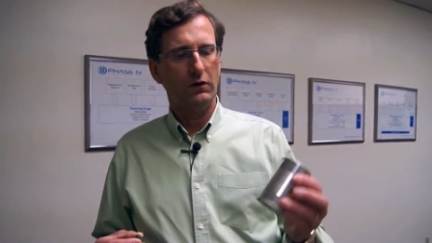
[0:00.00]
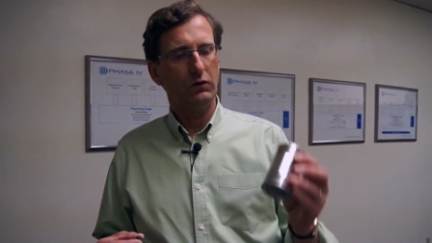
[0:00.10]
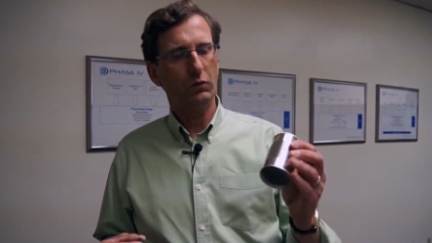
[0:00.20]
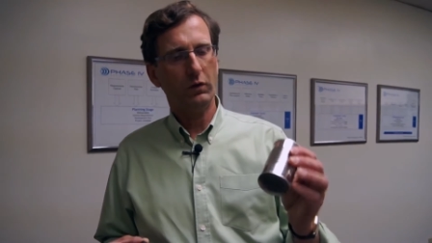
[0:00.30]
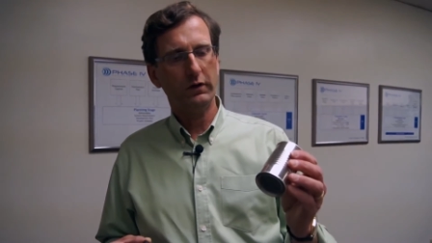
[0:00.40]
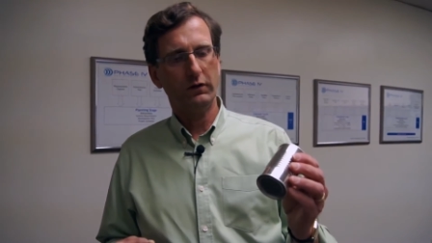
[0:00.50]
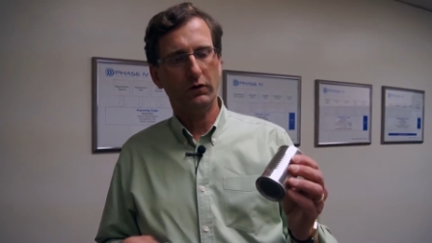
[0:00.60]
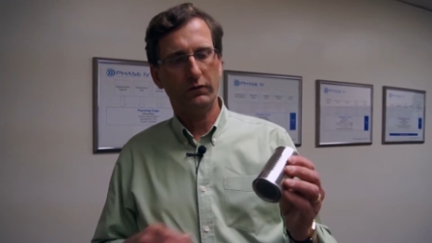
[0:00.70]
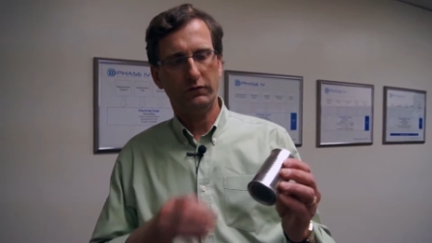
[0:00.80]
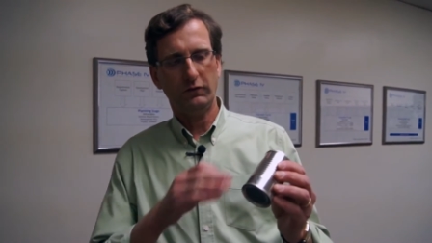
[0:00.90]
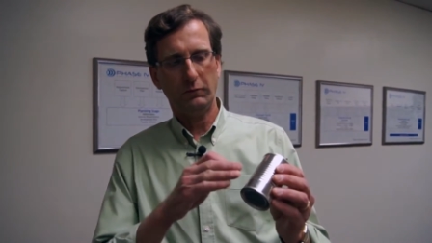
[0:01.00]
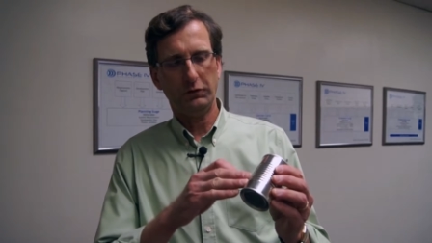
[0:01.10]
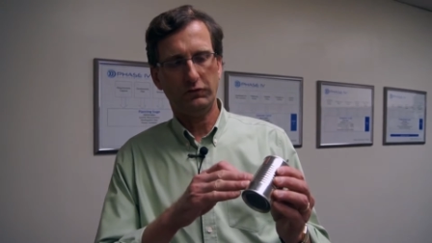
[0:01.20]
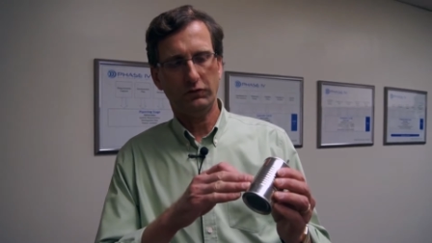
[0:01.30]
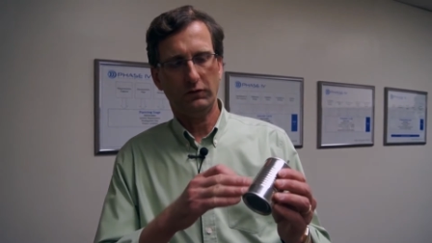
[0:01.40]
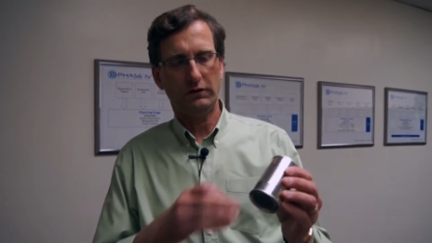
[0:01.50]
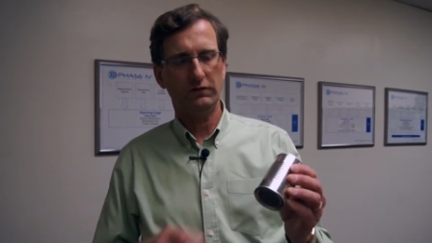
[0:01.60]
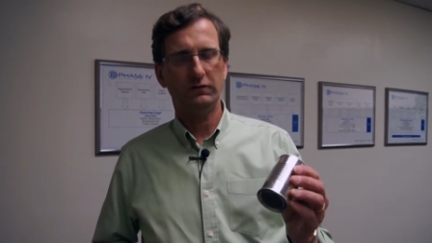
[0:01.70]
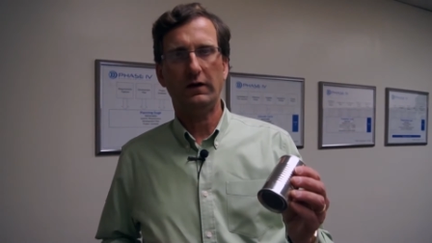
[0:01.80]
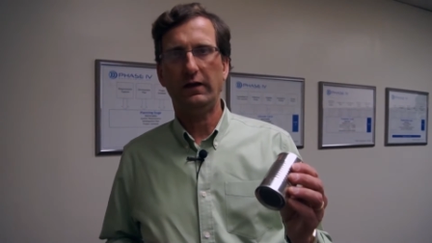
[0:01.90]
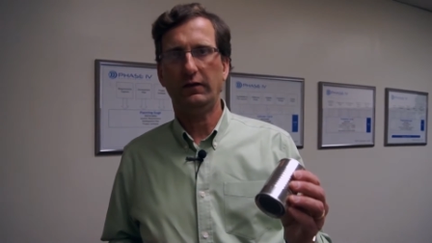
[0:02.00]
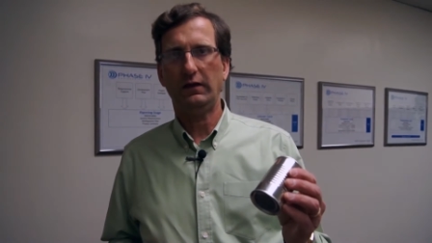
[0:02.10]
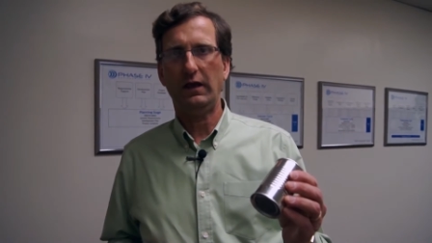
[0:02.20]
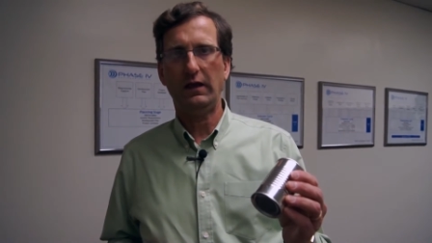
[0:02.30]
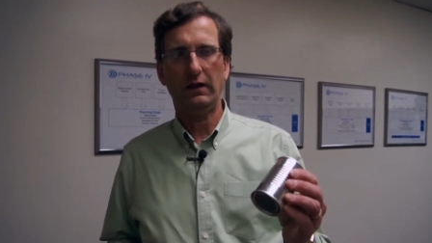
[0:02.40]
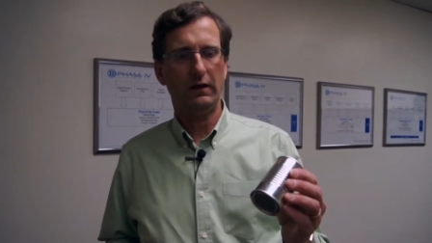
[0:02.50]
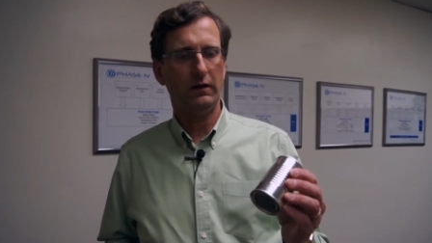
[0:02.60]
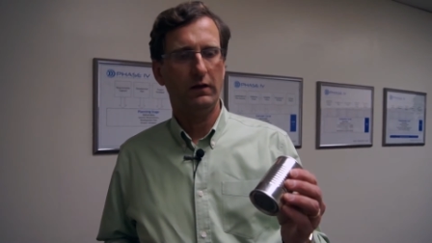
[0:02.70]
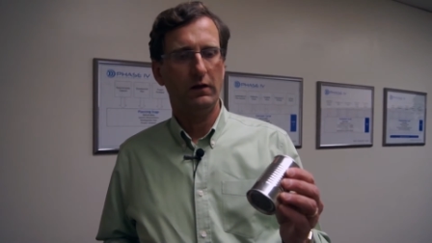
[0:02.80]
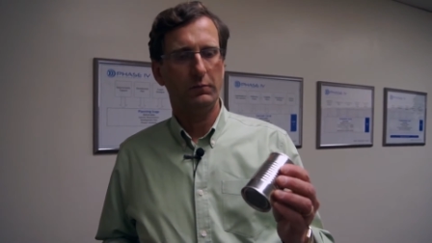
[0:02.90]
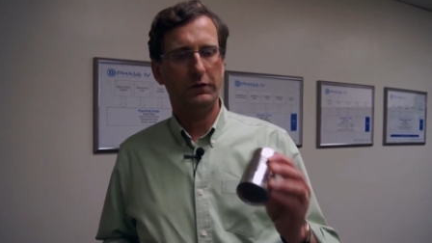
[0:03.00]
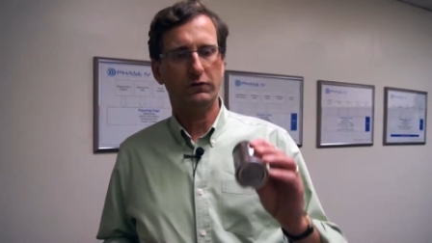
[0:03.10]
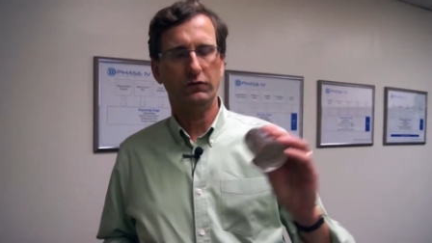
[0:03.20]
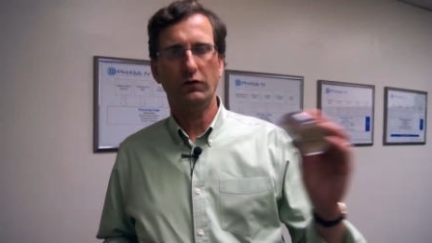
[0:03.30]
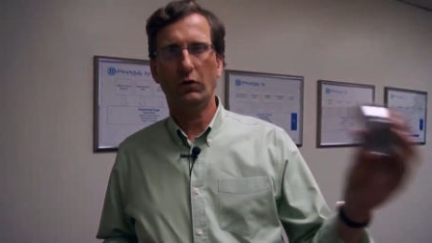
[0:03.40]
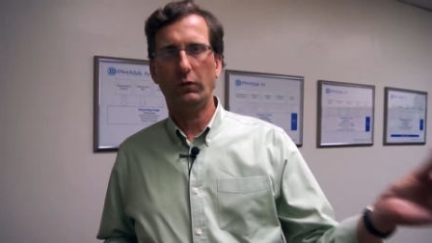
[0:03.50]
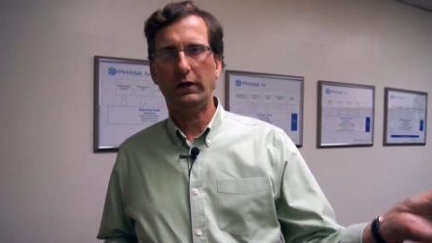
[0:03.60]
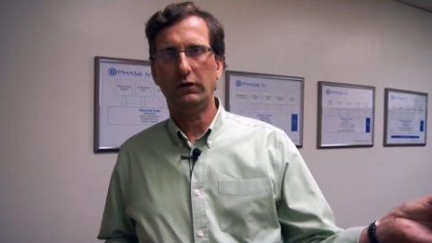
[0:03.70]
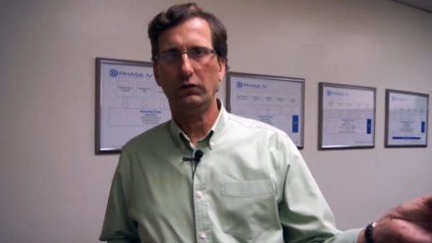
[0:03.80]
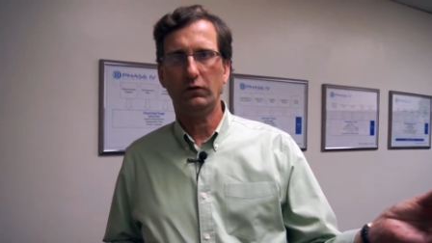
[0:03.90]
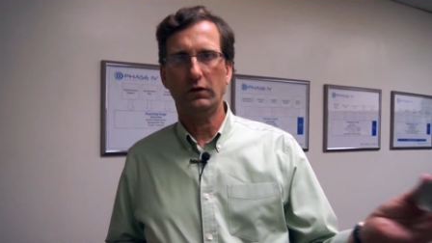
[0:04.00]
You want to know the temperature inside the can, but there's no way you